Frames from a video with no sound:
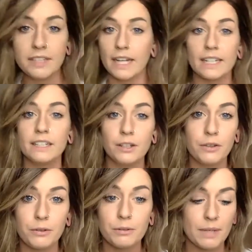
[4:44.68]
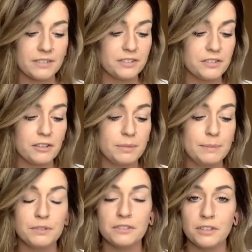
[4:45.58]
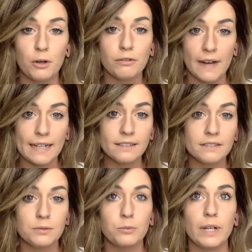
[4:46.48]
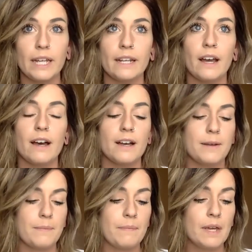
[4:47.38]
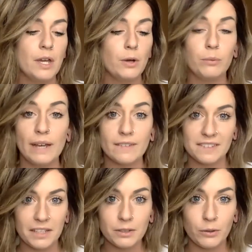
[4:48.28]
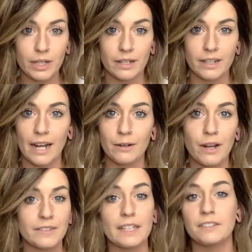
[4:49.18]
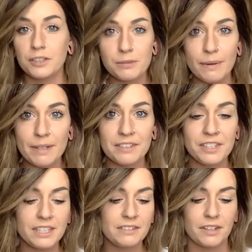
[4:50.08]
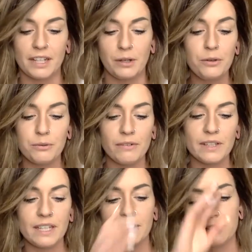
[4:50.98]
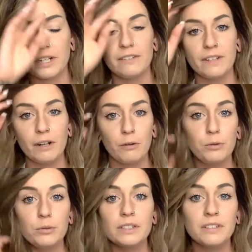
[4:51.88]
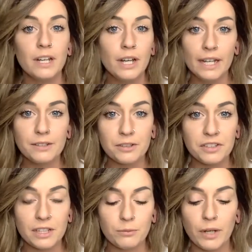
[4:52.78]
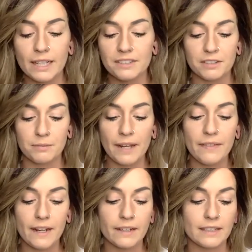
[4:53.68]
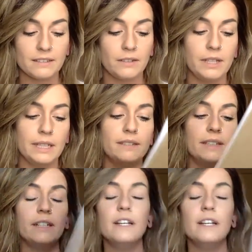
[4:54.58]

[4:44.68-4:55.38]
I can go through and message those people so fast when we have a sale going on, and I don't have to like search my messages or like go through everything or try to figure out who is interested in what. It's just right there, and it's so easy.